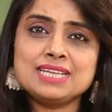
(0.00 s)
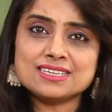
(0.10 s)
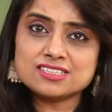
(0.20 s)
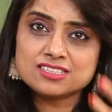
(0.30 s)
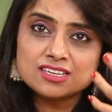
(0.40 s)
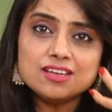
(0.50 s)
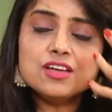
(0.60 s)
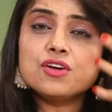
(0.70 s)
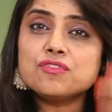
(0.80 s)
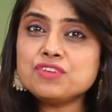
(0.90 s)
That is
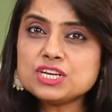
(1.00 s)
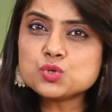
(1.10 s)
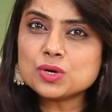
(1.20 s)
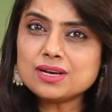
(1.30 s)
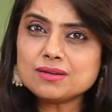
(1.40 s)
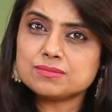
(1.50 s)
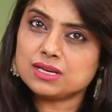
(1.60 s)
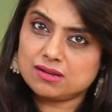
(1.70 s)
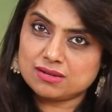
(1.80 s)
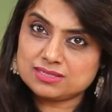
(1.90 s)
the visual
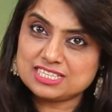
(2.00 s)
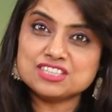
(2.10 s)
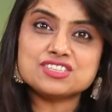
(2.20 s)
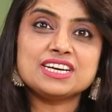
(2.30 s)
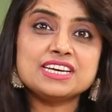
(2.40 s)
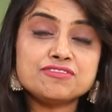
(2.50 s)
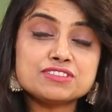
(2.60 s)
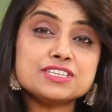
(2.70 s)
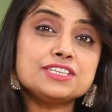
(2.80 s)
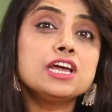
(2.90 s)
sensory
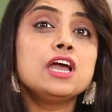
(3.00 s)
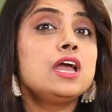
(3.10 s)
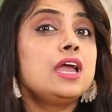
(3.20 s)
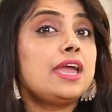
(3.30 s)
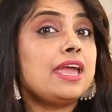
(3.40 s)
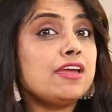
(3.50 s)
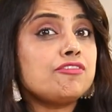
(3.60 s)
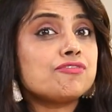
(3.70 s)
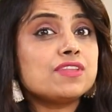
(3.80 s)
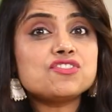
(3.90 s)
deficit.
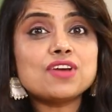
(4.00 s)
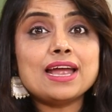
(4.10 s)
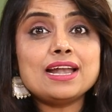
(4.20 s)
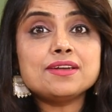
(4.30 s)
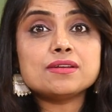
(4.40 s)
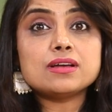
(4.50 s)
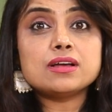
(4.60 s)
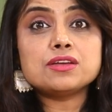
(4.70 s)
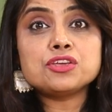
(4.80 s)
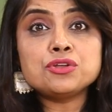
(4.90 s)
If the child,
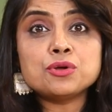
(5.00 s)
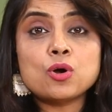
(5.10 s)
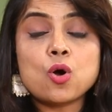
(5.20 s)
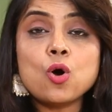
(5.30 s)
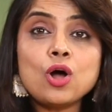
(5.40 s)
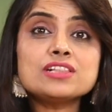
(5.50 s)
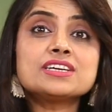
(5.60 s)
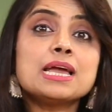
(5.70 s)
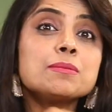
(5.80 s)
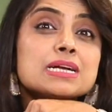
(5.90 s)
you know, all
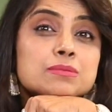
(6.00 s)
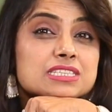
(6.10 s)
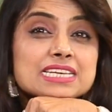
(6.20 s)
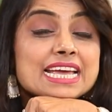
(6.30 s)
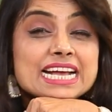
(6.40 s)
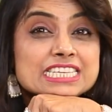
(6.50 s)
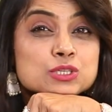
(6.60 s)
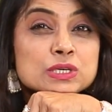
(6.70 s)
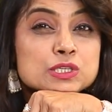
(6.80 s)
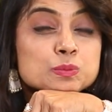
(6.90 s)
the time comes, like I
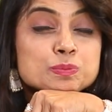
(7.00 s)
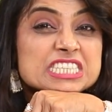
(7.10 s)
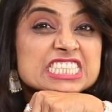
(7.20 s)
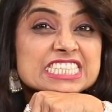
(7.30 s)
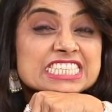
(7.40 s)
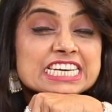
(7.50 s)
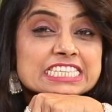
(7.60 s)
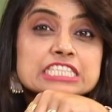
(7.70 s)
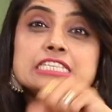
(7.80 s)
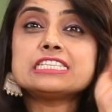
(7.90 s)
told you, pressing
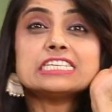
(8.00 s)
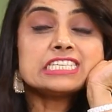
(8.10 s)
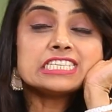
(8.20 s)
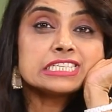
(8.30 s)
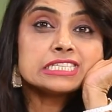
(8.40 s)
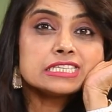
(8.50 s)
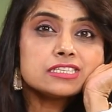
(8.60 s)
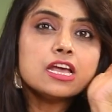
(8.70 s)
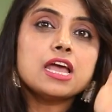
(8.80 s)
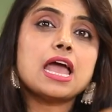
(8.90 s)
like
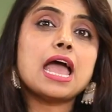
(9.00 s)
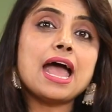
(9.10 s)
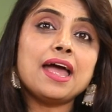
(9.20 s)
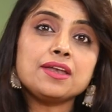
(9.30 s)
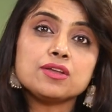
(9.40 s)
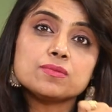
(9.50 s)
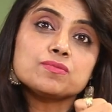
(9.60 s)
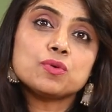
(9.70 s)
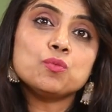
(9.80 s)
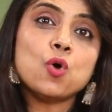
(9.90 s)
this and
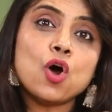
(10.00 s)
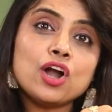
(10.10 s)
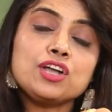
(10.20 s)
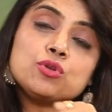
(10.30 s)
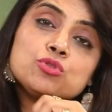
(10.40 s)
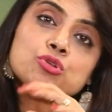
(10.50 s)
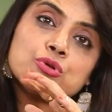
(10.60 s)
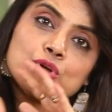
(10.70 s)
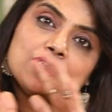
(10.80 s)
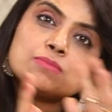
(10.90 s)
want to
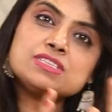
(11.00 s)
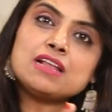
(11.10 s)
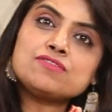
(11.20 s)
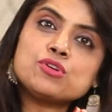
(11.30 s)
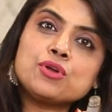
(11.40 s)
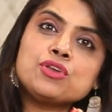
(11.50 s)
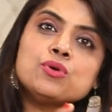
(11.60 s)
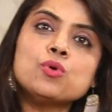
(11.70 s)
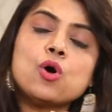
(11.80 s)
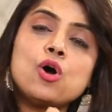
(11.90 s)
throw themselves on
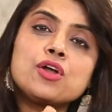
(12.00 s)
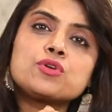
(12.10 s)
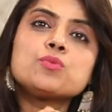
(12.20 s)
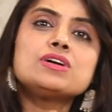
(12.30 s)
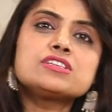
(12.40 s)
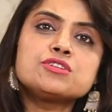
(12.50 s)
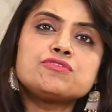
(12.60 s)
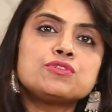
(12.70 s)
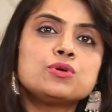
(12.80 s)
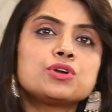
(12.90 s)
you or towards the
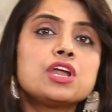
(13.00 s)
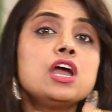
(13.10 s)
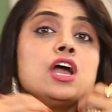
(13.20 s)
floor